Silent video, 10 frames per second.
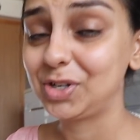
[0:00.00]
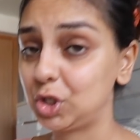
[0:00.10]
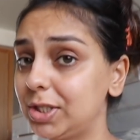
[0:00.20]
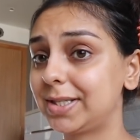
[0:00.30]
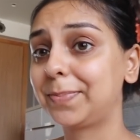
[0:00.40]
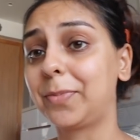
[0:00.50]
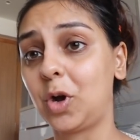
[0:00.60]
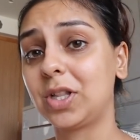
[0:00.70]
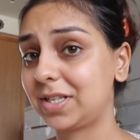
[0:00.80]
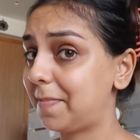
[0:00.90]
just
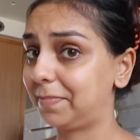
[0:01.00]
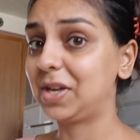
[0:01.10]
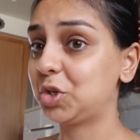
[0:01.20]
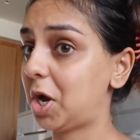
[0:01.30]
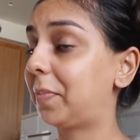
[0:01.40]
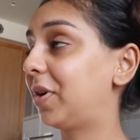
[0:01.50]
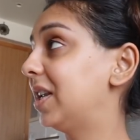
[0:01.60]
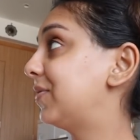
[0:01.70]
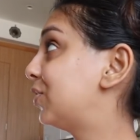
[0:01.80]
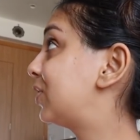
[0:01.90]
got some major
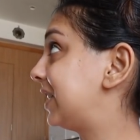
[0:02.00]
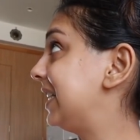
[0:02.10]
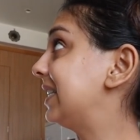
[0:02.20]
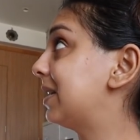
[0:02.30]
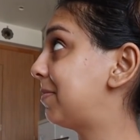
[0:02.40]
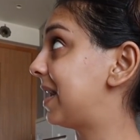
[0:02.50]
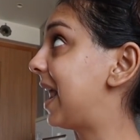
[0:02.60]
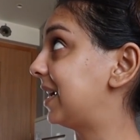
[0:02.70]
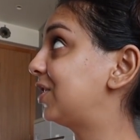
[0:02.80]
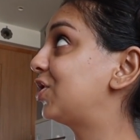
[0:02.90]
upgrades. We see some
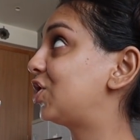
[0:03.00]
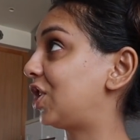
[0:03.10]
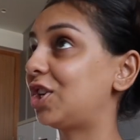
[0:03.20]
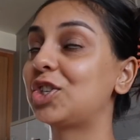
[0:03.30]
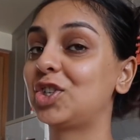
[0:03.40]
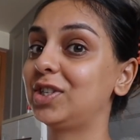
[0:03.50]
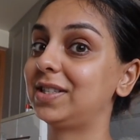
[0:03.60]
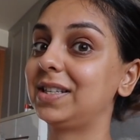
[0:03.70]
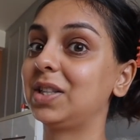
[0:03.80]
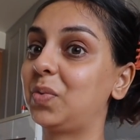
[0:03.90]
light
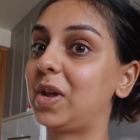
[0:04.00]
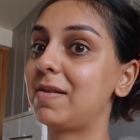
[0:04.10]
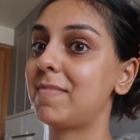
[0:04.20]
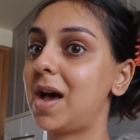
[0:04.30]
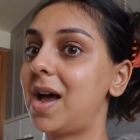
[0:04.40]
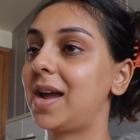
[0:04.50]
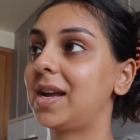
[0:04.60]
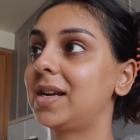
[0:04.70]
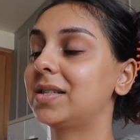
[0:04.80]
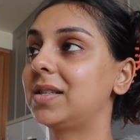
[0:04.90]
changes in the way
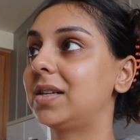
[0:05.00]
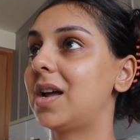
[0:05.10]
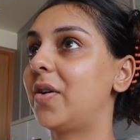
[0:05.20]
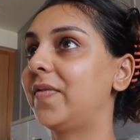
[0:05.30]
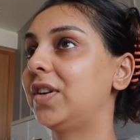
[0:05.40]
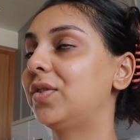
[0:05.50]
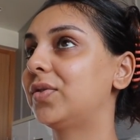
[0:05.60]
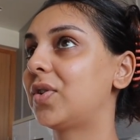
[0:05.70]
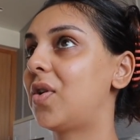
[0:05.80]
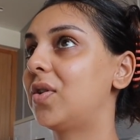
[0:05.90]
my sit-down
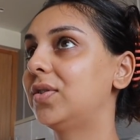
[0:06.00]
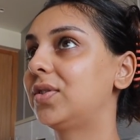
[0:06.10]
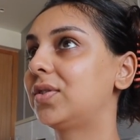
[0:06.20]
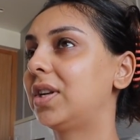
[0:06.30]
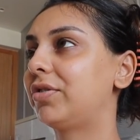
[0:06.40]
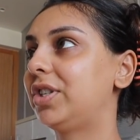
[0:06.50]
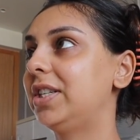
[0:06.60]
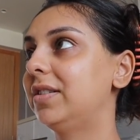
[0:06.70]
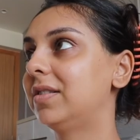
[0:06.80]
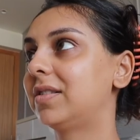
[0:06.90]
videos, hauls,
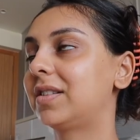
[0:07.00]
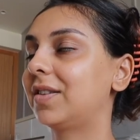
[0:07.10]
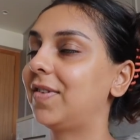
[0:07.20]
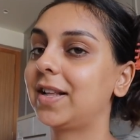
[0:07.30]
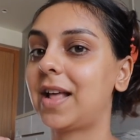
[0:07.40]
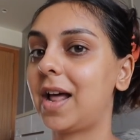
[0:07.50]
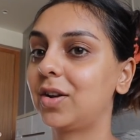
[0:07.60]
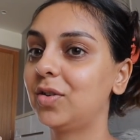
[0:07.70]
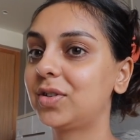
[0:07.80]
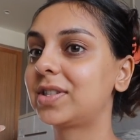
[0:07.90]
reels, stuff like that
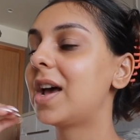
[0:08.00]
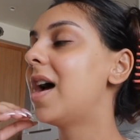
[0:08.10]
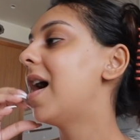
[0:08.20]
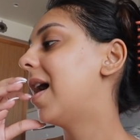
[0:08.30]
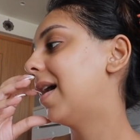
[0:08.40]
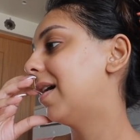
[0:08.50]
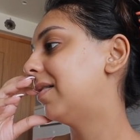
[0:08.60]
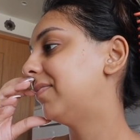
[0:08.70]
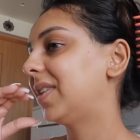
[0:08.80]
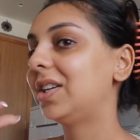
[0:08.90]
looks.
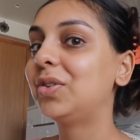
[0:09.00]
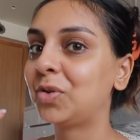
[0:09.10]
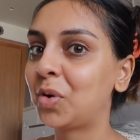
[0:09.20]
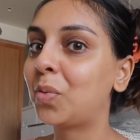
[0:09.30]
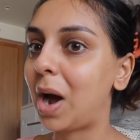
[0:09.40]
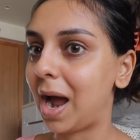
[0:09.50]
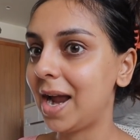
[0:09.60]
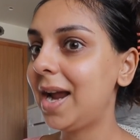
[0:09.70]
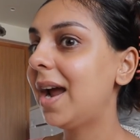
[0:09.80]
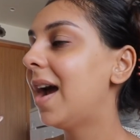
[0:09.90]
Then you know
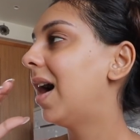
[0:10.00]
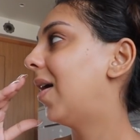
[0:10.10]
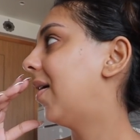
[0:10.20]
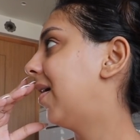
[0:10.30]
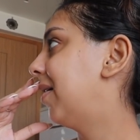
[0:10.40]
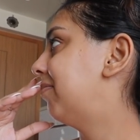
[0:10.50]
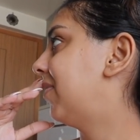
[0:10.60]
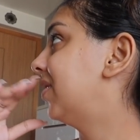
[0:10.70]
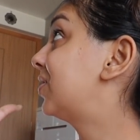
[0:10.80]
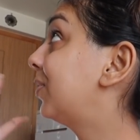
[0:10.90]
why.
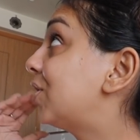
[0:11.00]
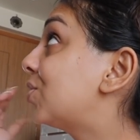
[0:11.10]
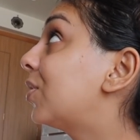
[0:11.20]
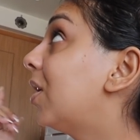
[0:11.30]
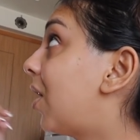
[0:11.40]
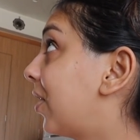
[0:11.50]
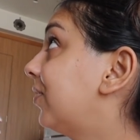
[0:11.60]
Also, we shoot a lot